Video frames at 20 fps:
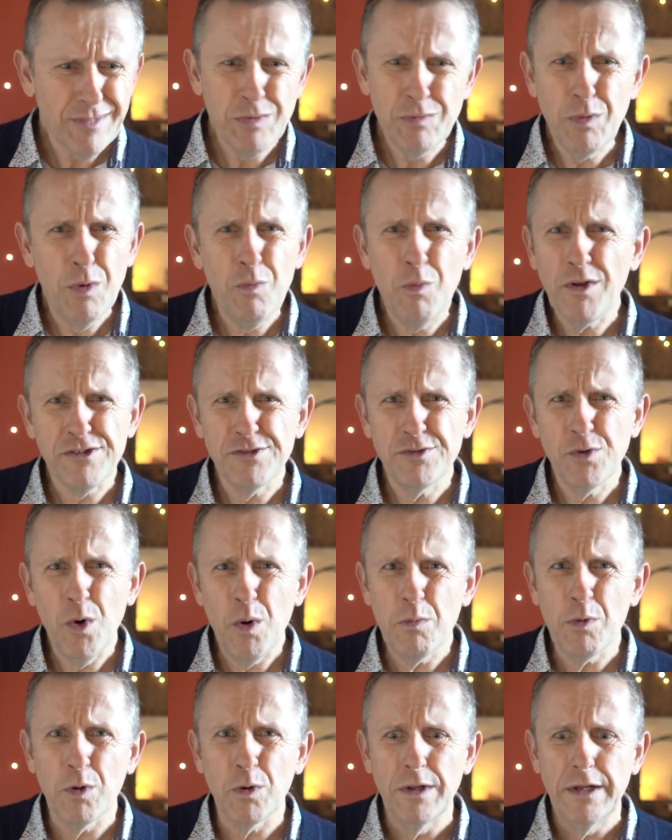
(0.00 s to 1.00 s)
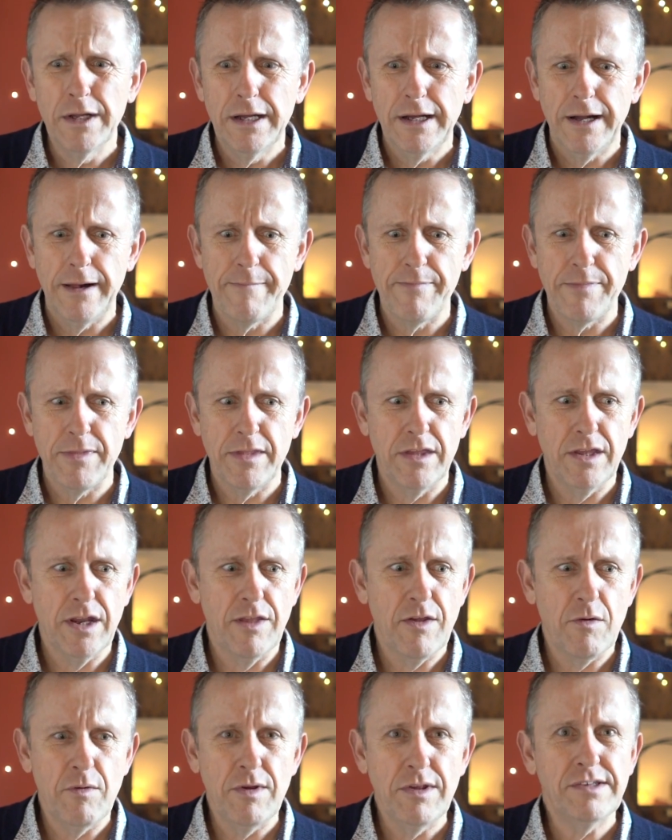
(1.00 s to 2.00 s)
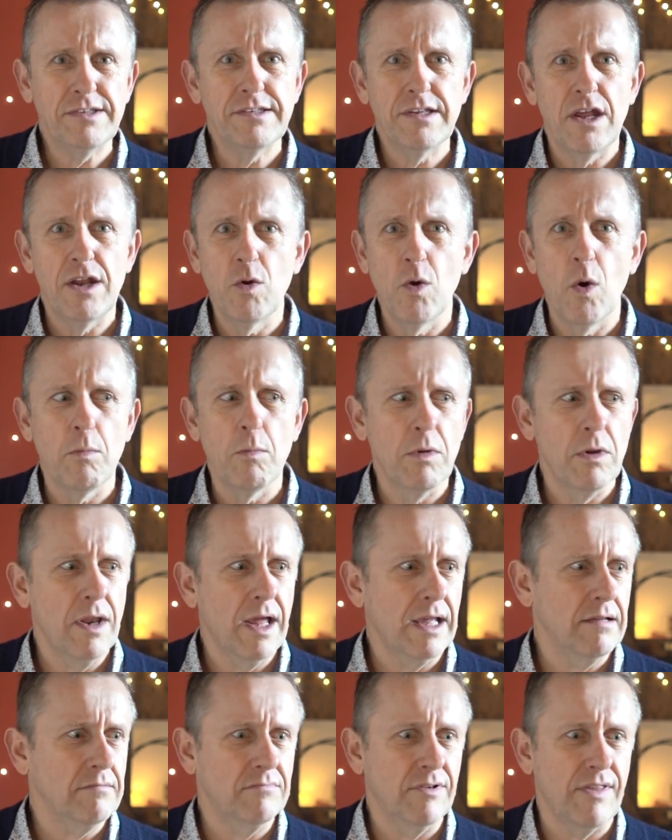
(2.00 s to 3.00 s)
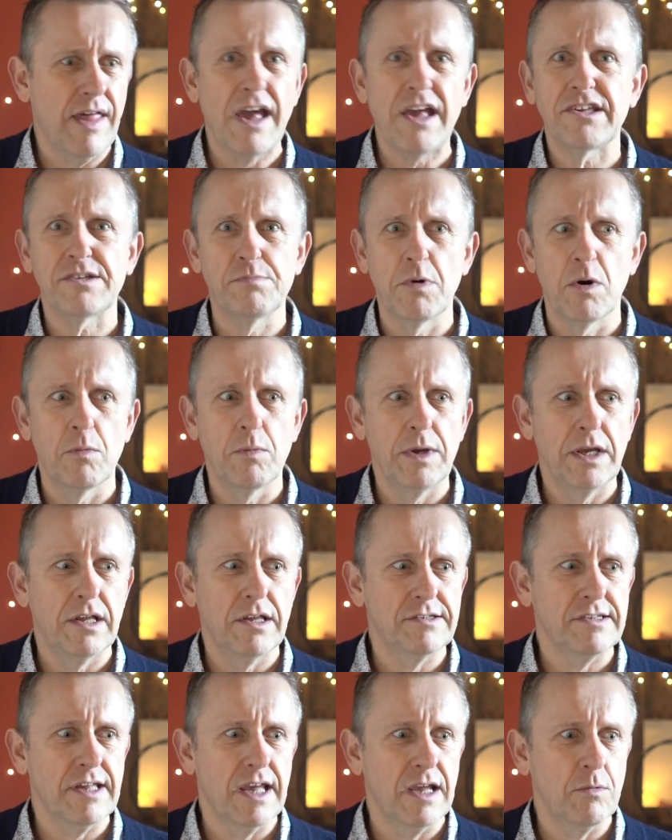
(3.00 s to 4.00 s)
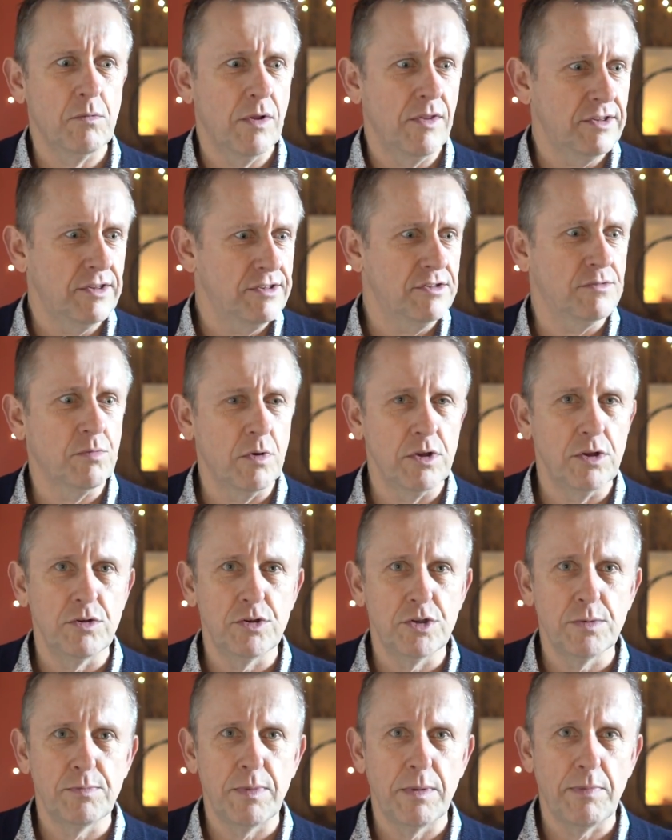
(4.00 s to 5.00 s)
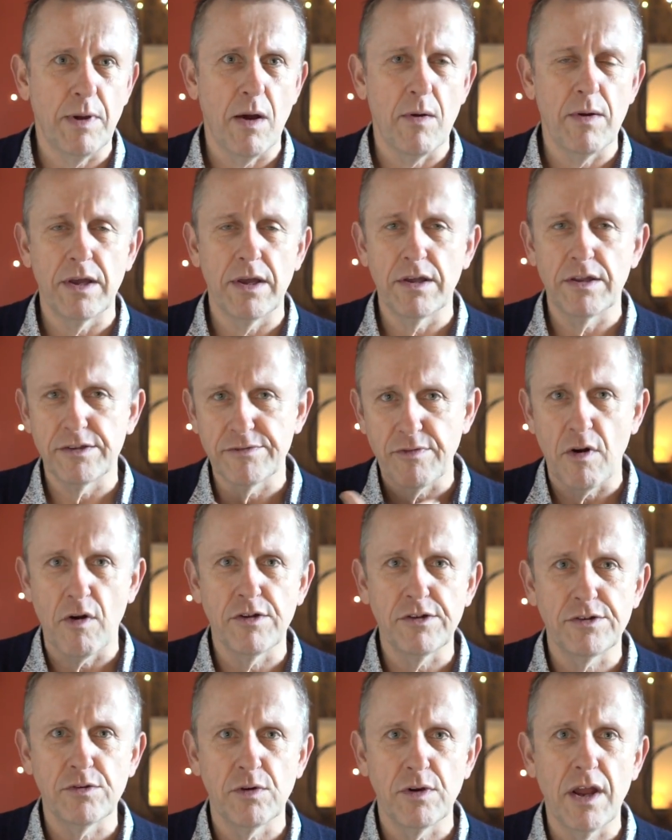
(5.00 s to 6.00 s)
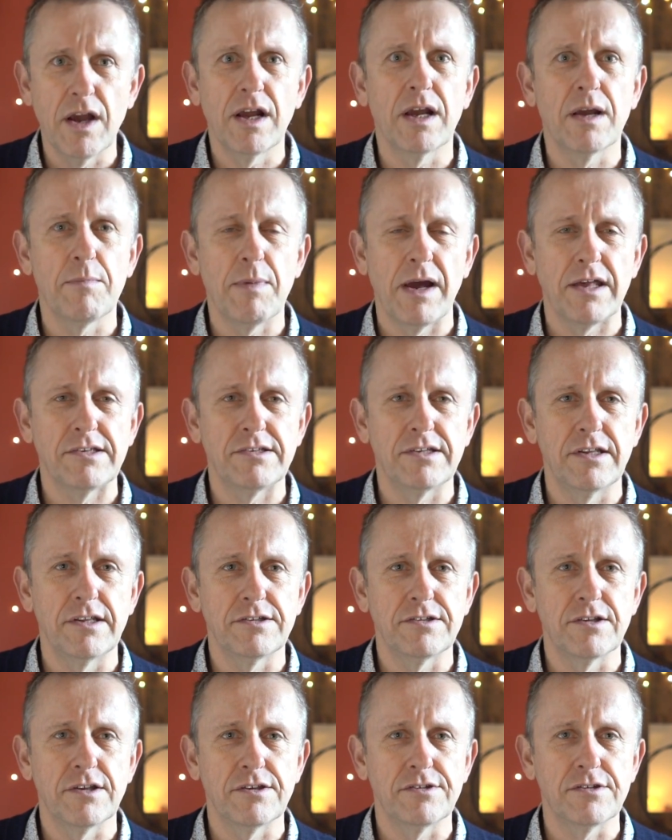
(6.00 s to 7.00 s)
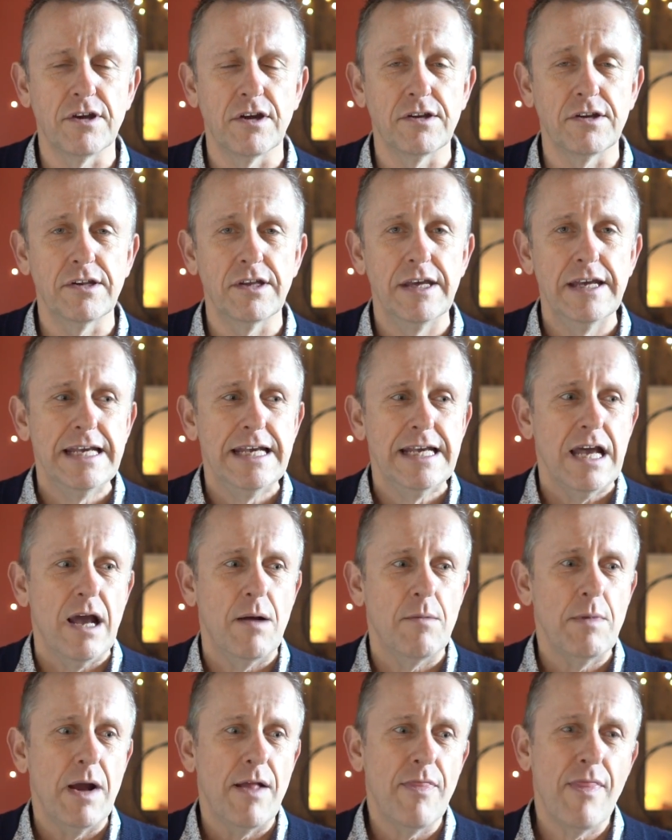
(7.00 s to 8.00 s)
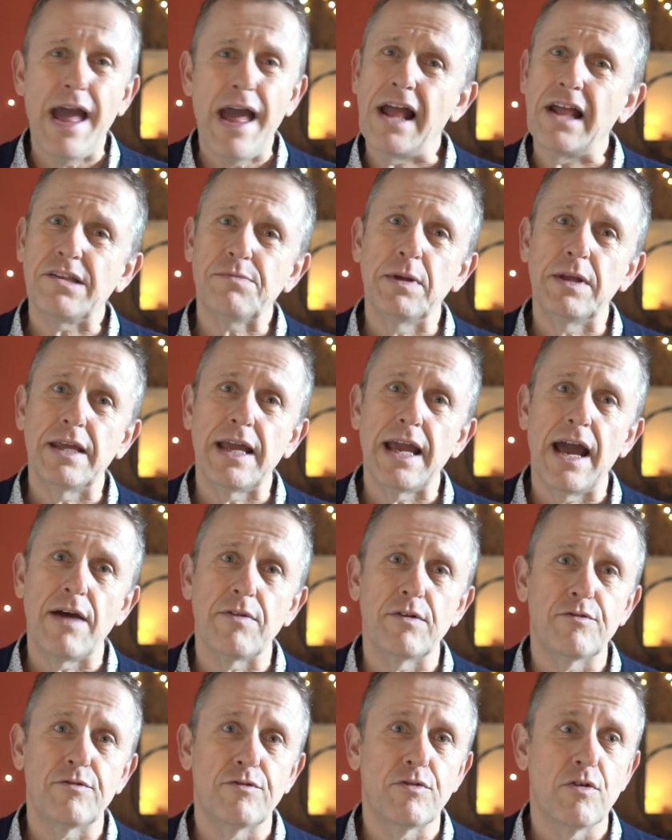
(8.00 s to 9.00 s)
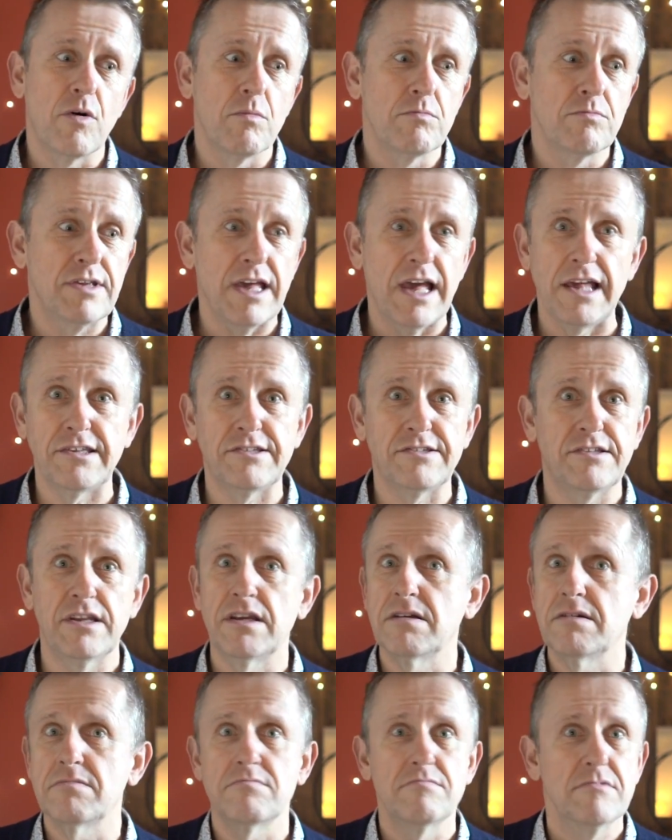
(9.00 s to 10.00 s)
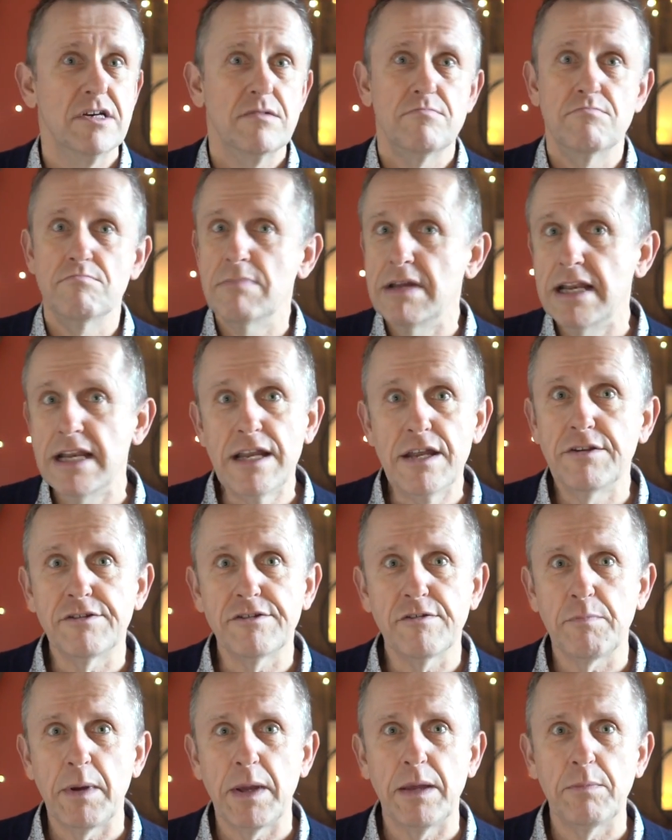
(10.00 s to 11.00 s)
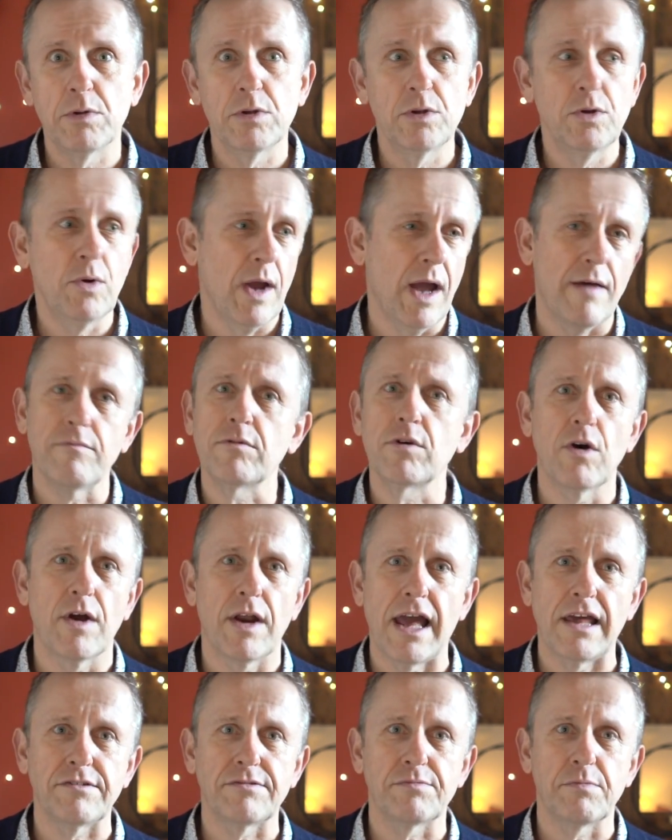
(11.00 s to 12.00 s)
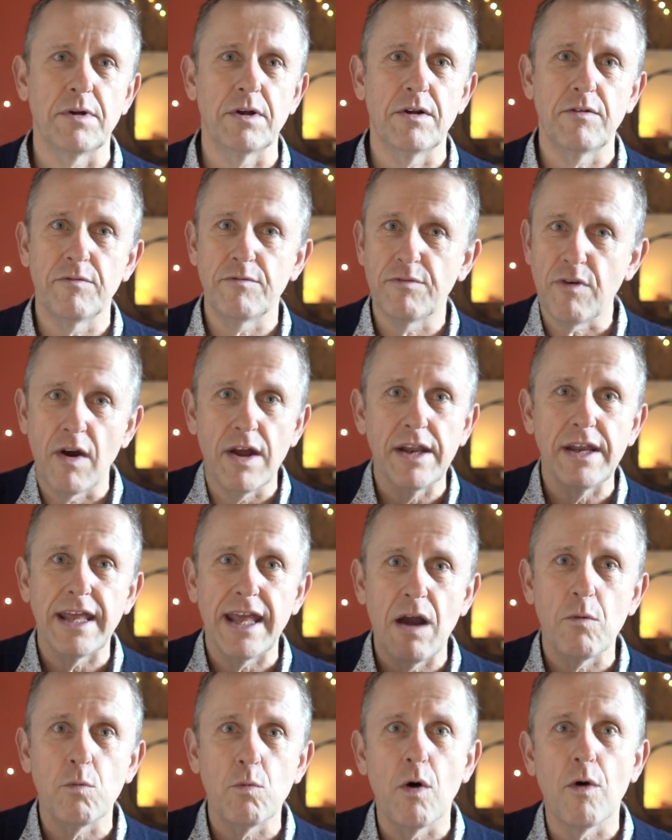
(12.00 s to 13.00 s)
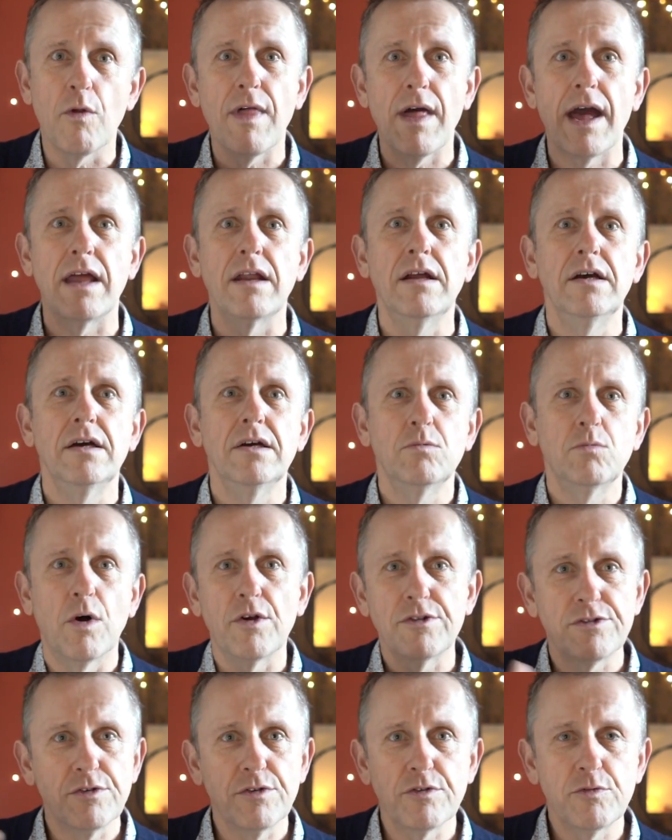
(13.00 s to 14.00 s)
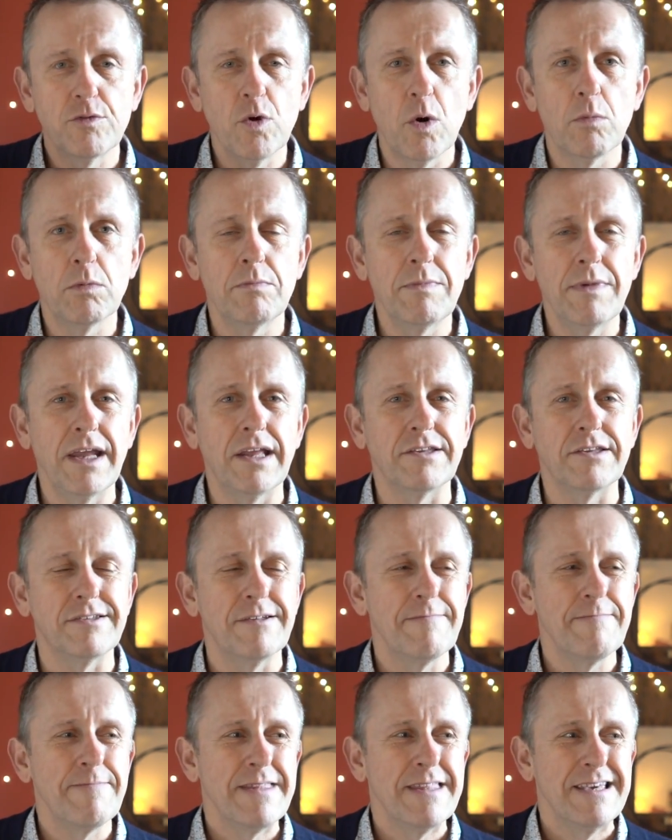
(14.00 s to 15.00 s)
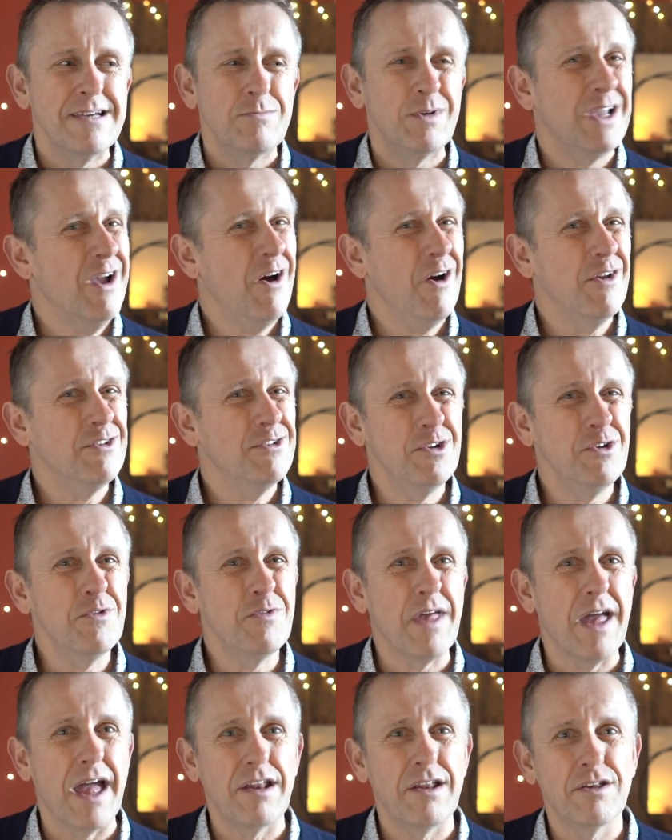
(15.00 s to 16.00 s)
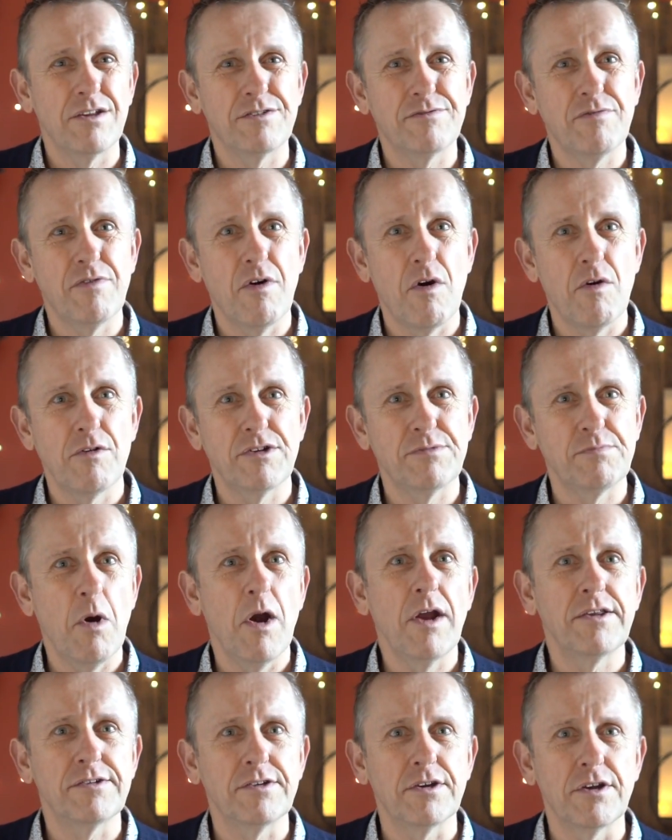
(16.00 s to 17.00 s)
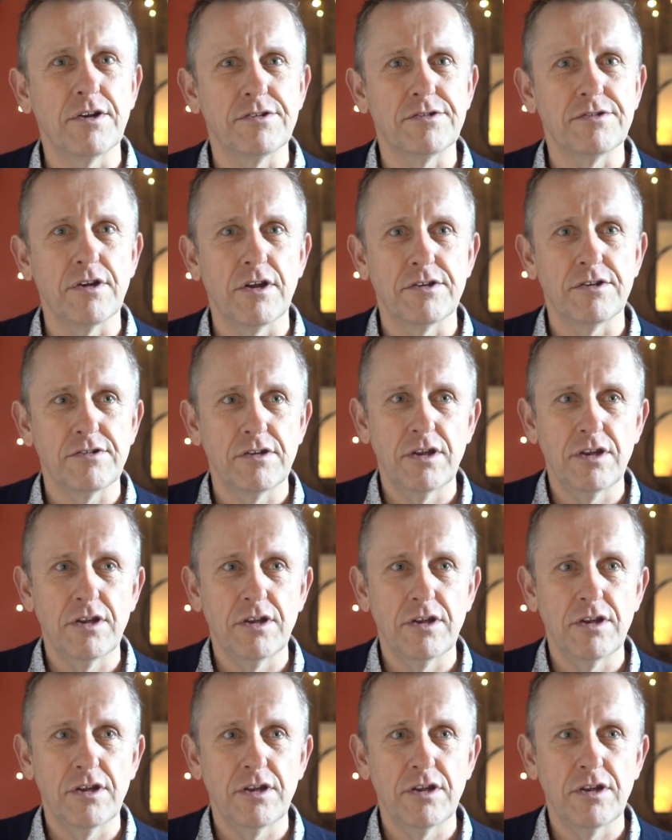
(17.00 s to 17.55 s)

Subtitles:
Well, what's normal? You know, there isn't a normal. Like with asthma, we can say, well, this is what you should be blowing as far as your lung capacity is concerned. And that's been gathered from testing millions of people who haven't got asthma and finding out what sort of normal means. We can't do that as far as spines are concerned.